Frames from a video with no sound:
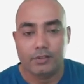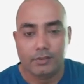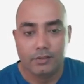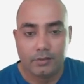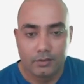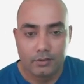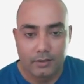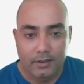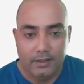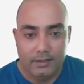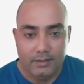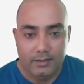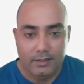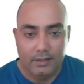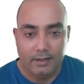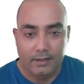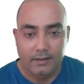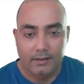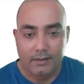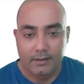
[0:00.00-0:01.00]
So let's
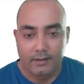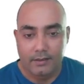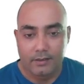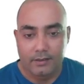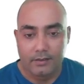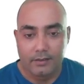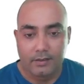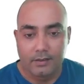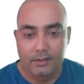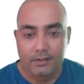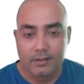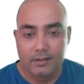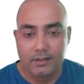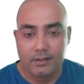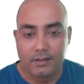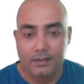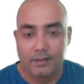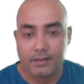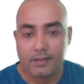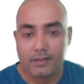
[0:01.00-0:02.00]
say here you can
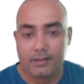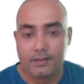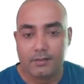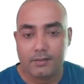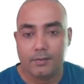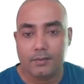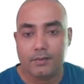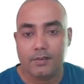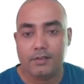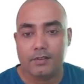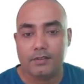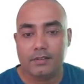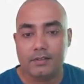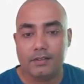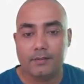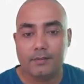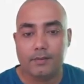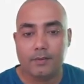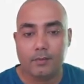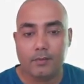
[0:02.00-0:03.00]
see 10 tips for
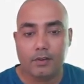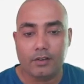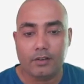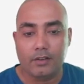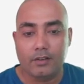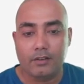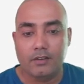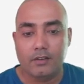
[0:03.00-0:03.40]
saving money,